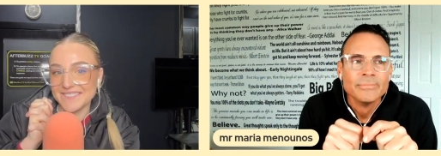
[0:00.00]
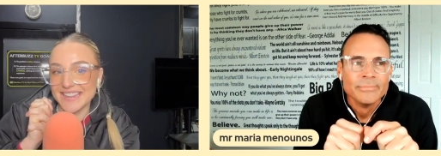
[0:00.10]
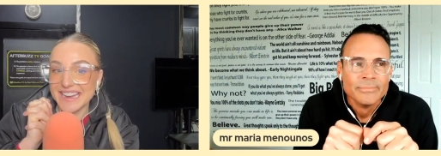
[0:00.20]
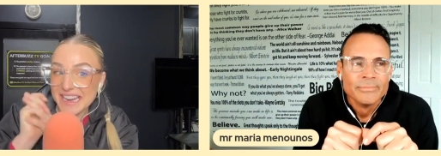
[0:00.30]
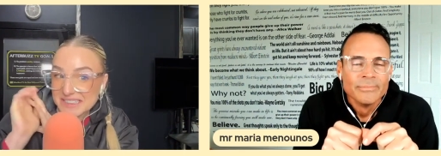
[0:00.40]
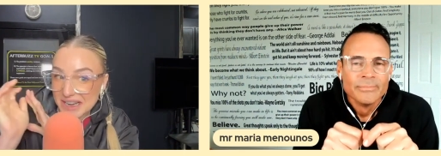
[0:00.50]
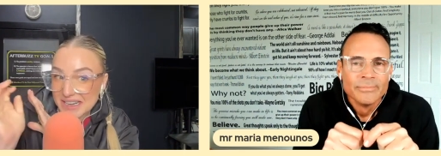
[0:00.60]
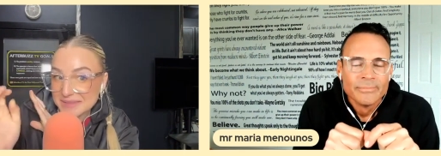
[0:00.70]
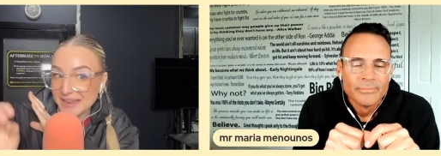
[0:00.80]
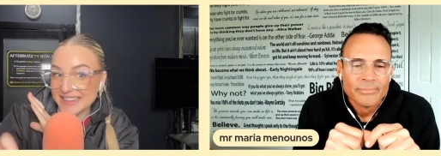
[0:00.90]
Speaker 1: And he kind of
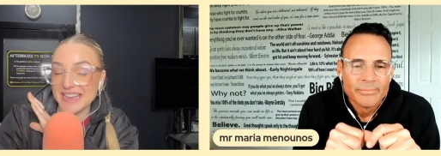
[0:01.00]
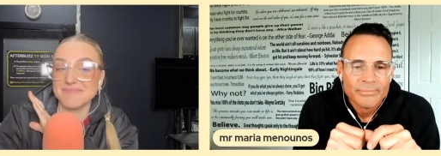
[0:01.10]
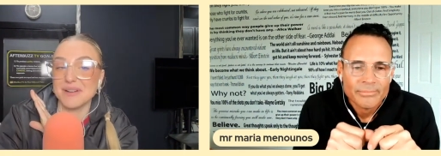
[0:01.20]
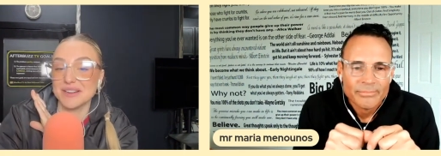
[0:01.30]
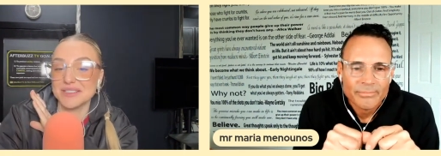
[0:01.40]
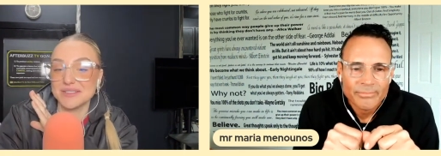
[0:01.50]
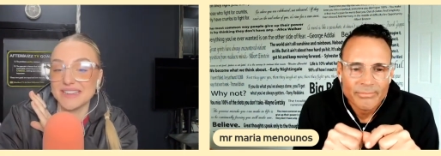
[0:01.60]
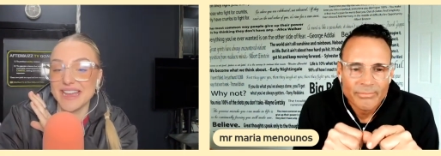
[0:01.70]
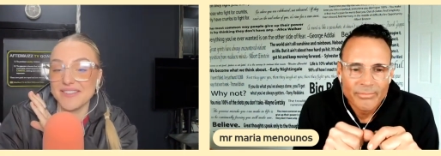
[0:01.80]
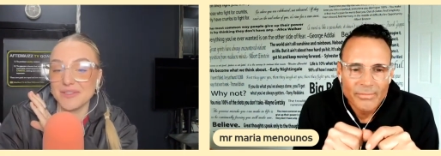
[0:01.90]
talks about that in part two,
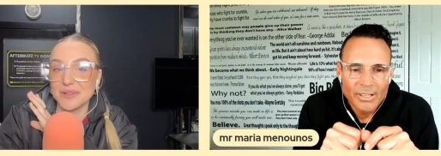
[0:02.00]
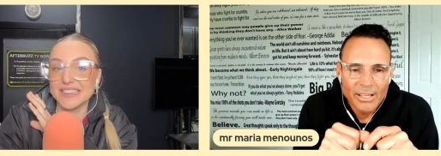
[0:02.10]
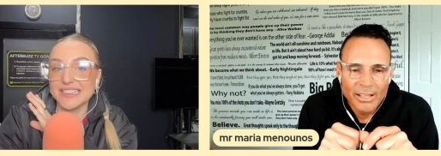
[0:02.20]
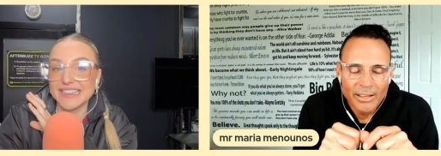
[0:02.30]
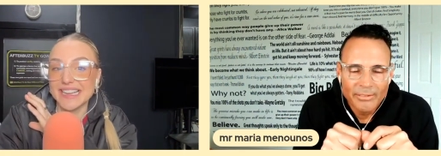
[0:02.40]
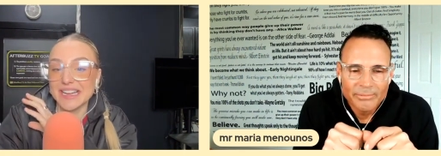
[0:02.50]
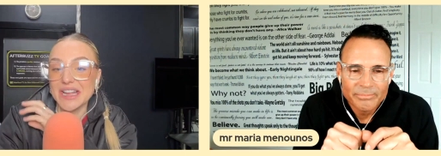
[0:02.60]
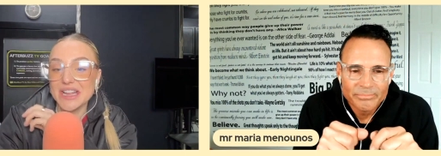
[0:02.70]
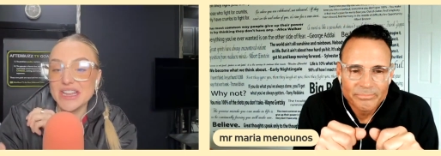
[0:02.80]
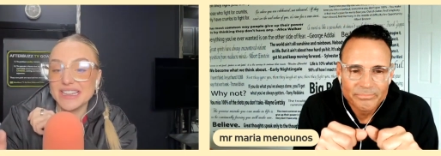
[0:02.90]
Kev, really like
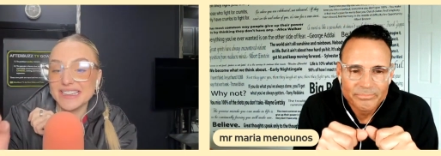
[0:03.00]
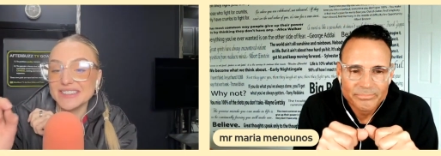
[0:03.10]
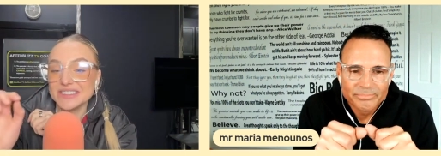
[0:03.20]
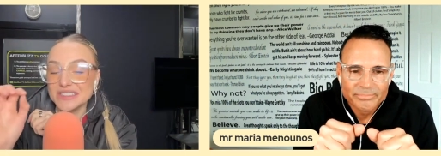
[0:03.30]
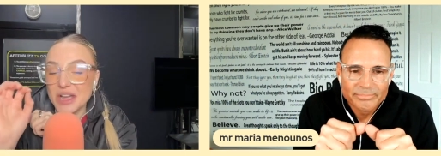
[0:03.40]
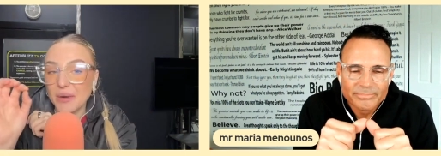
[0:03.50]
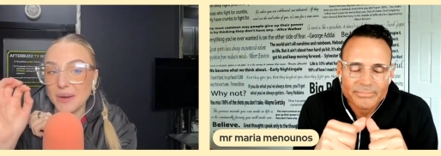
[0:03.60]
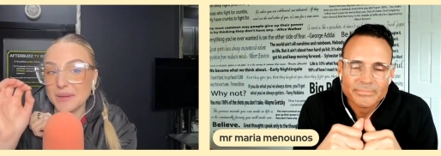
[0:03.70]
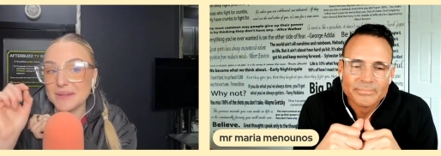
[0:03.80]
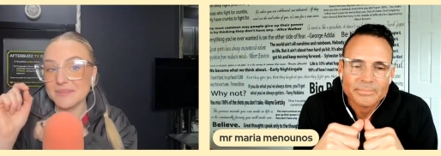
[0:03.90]
knowing
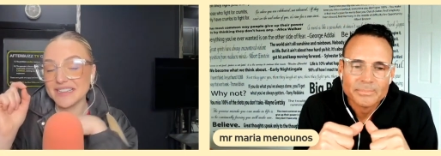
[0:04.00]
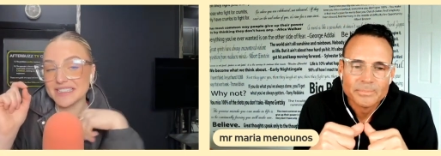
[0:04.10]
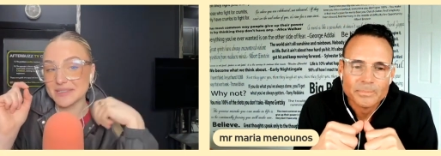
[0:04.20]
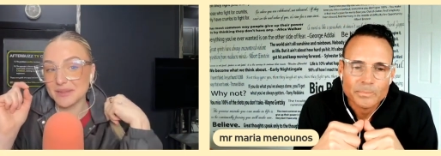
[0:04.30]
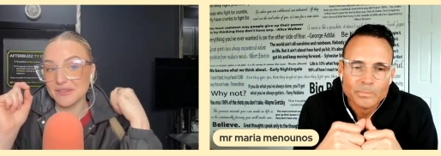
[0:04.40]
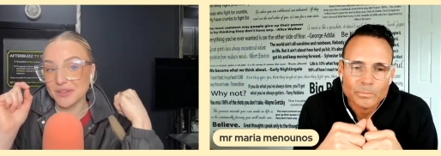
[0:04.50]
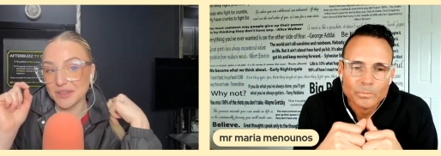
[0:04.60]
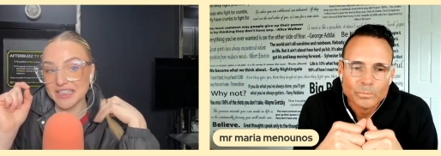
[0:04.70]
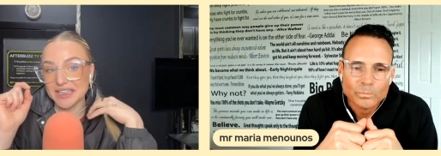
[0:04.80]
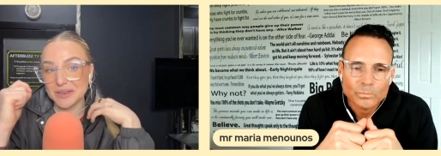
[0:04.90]
what it means to be
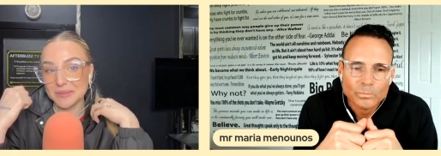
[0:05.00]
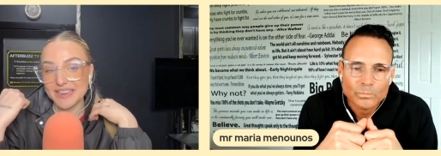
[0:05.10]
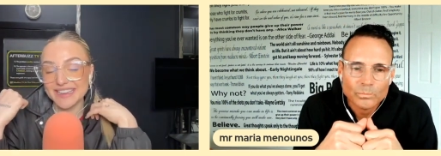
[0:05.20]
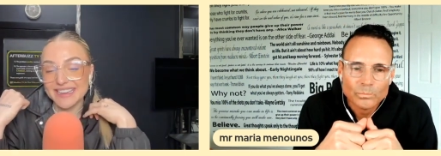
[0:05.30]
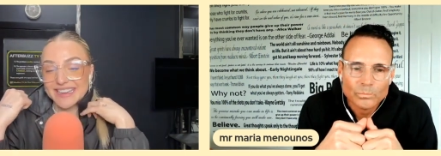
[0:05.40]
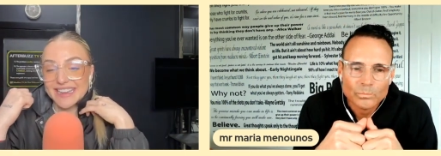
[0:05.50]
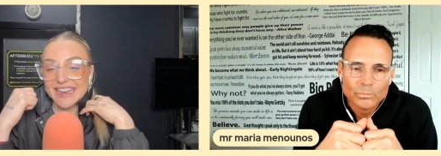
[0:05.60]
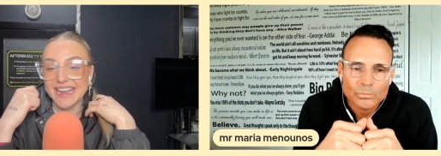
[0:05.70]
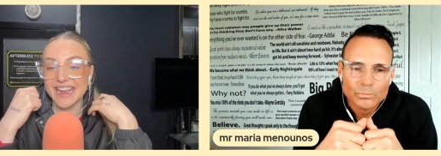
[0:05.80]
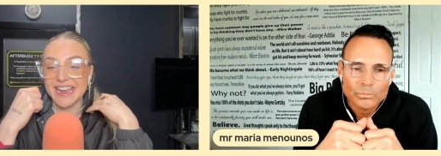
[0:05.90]
fully human
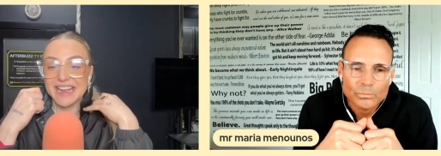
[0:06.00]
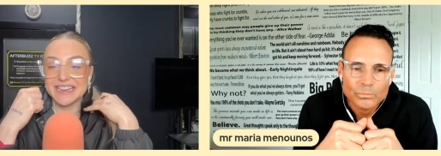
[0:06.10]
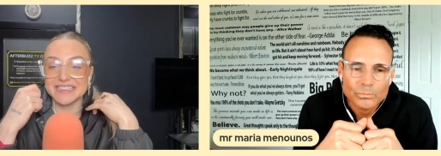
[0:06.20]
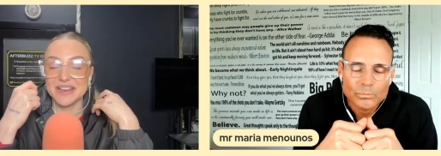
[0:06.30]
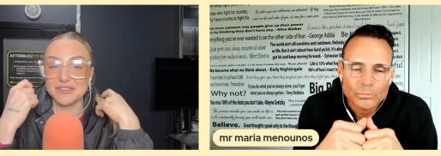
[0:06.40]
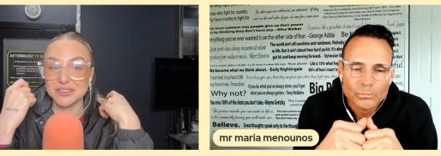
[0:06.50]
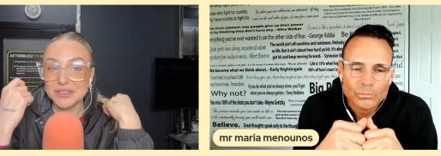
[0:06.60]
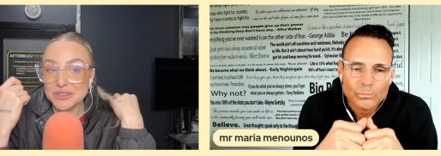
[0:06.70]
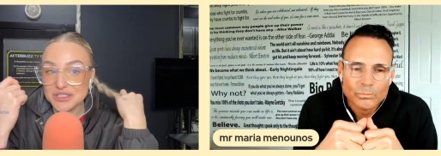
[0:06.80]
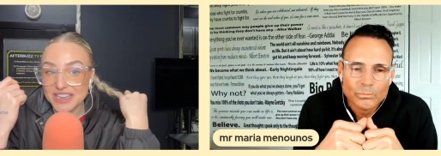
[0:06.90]
and
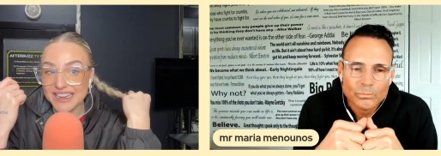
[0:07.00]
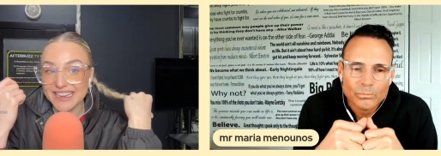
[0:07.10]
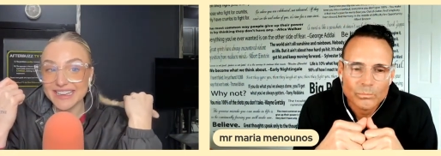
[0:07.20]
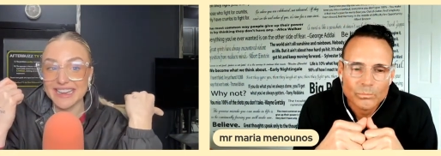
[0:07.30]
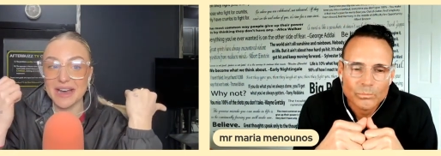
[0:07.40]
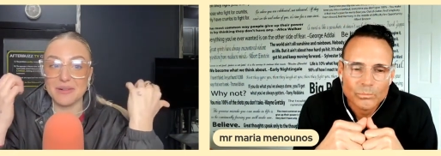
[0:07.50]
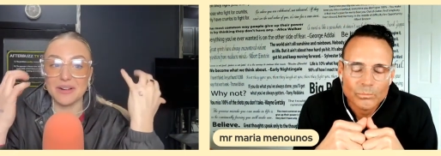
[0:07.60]
evolution and how we're